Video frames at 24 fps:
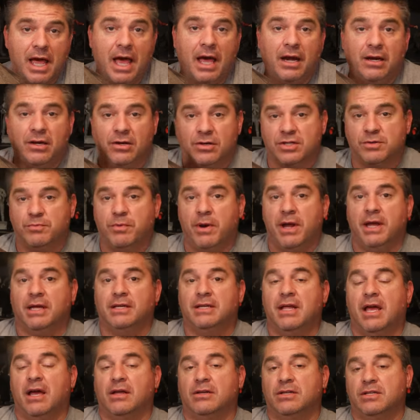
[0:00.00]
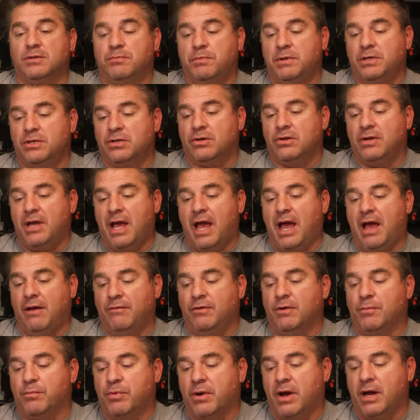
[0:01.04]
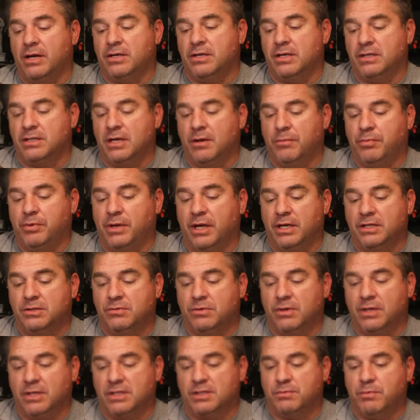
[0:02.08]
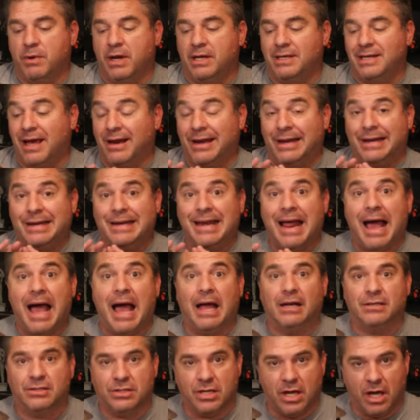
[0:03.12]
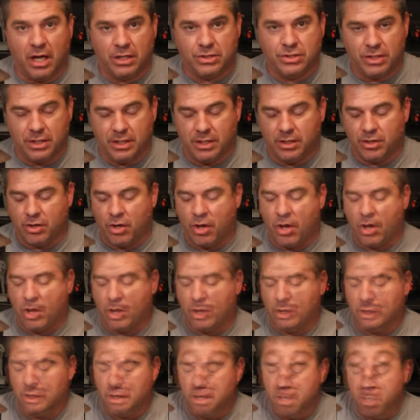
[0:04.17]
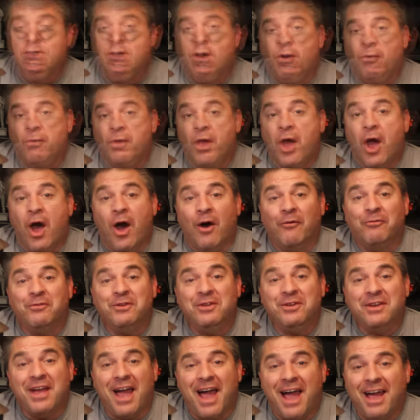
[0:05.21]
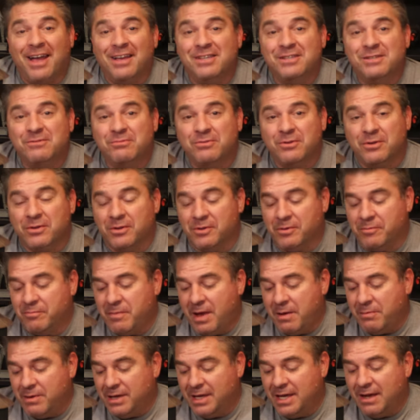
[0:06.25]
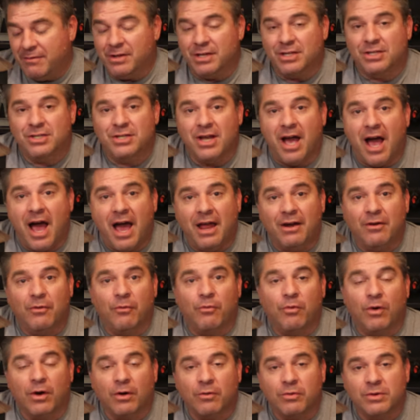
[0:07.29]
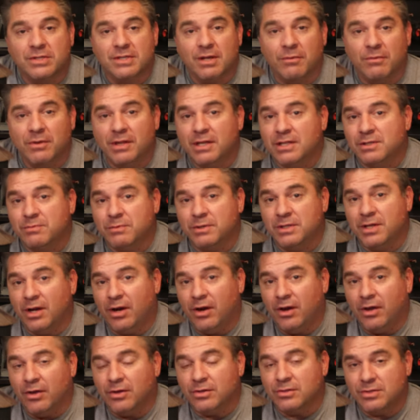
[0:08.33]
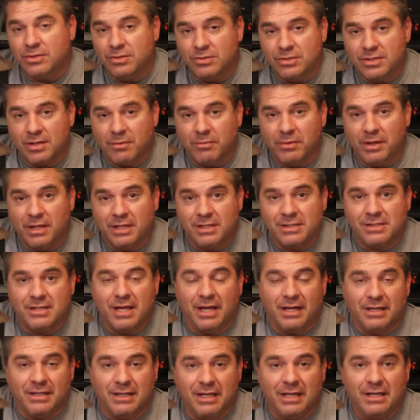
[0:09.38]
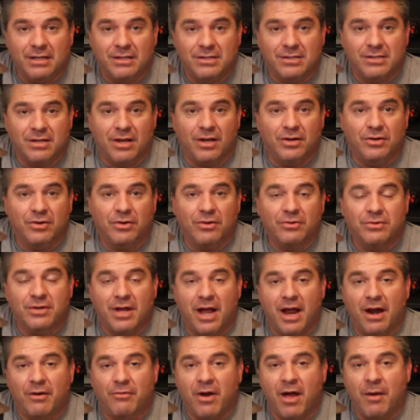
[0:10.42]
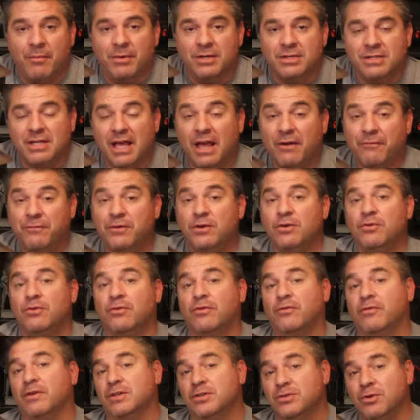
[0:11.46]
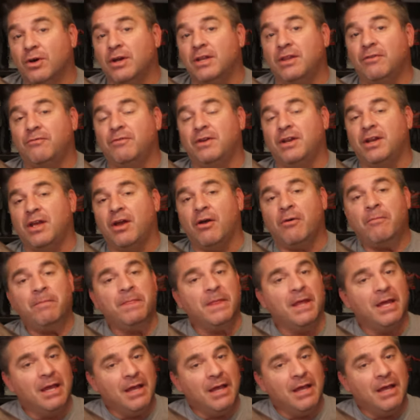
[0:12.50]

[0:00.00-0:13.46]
that and you're spraying it down, just be sure you have your project in a place where you can spray it down and not touch it at all. So hopefully you guys will maybe give it a shot, work with some of these materials, do some of these techniques on your own dioramas. If you've enjoyed the video,